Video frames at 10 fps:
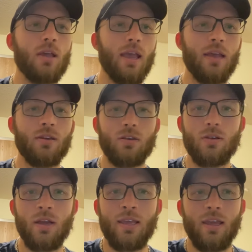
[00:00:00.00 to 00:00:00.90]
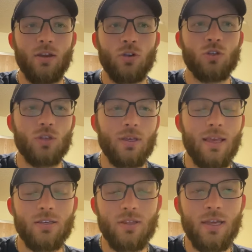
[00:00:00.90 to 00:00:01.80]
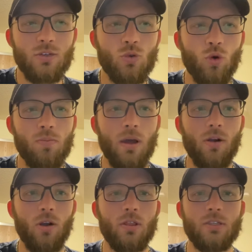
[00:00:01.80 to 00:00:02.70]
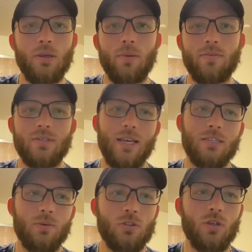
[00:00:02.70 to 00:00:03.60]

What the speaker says: And again, usually they score better on the summative assessment.